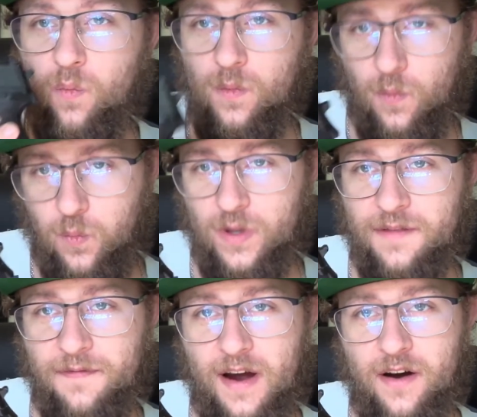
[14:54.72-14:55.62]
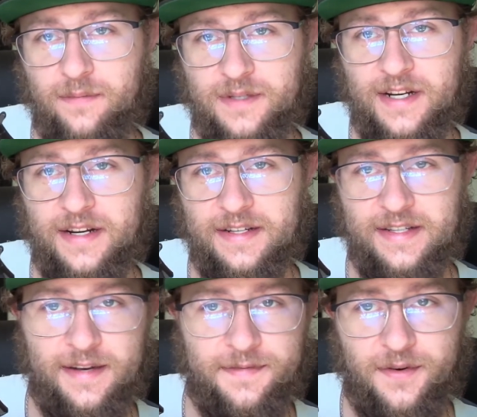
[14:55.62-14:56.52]
with the firearm still in a
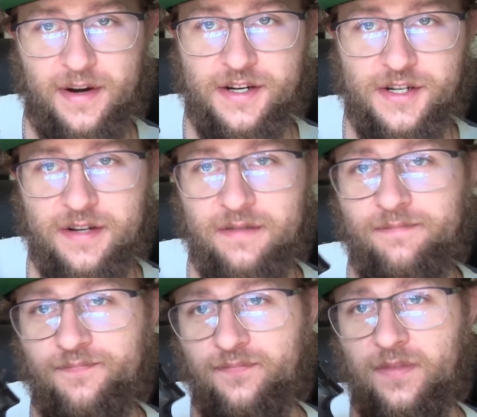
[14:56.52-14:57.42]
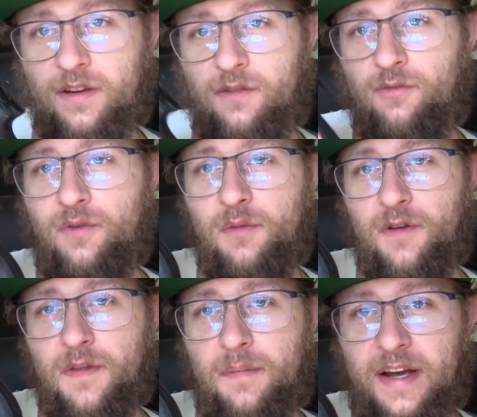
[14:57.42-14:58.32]
safe direction, remove
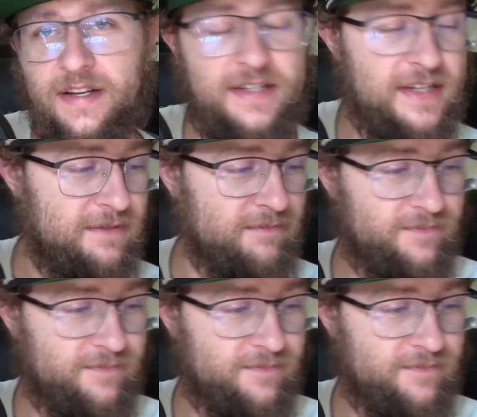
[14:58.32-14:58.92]
the magazine.